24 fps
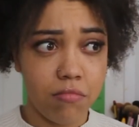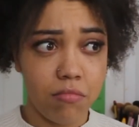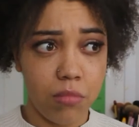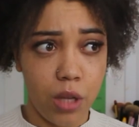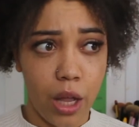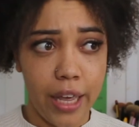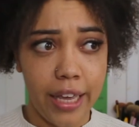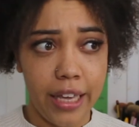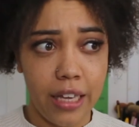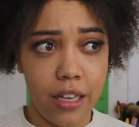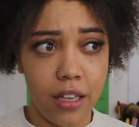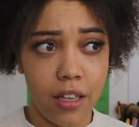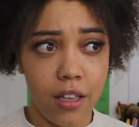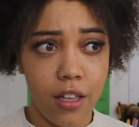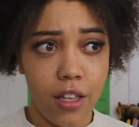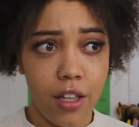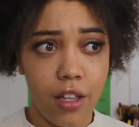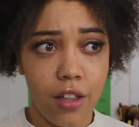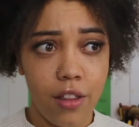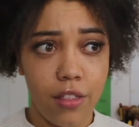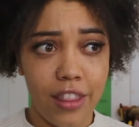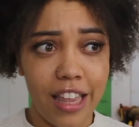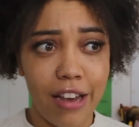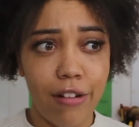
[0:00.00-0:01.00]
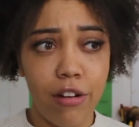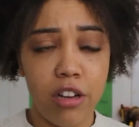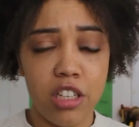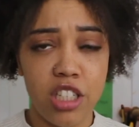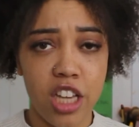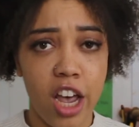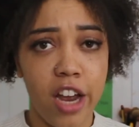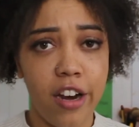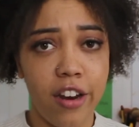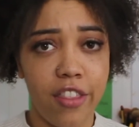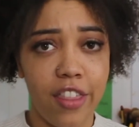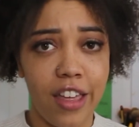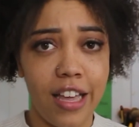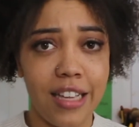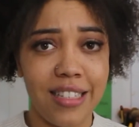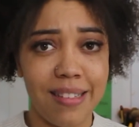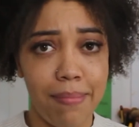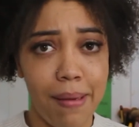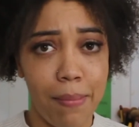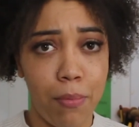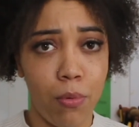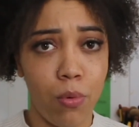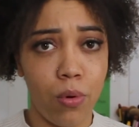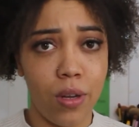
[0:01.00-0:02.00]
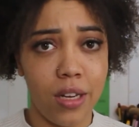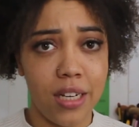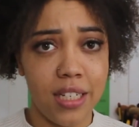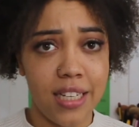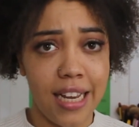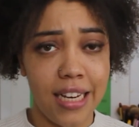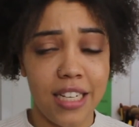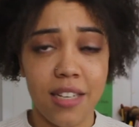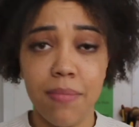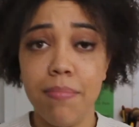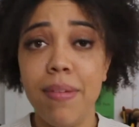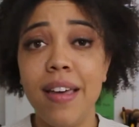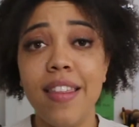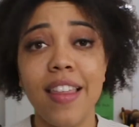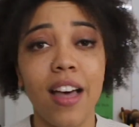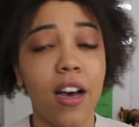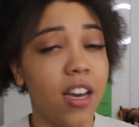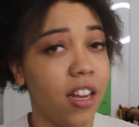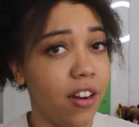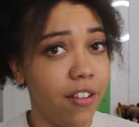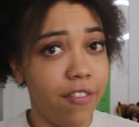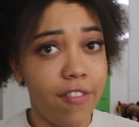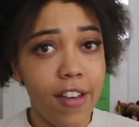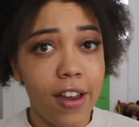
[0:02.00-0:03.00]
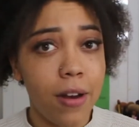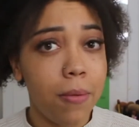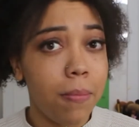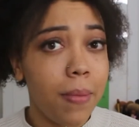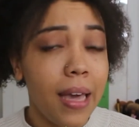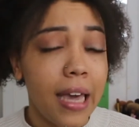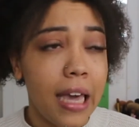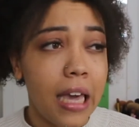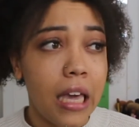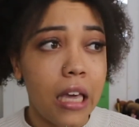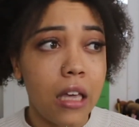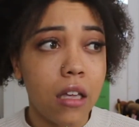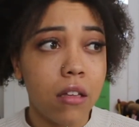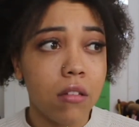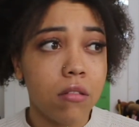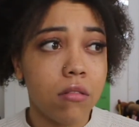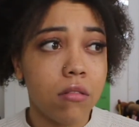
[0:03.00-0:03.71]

Like, there are certain things that people can say to me that could offend me,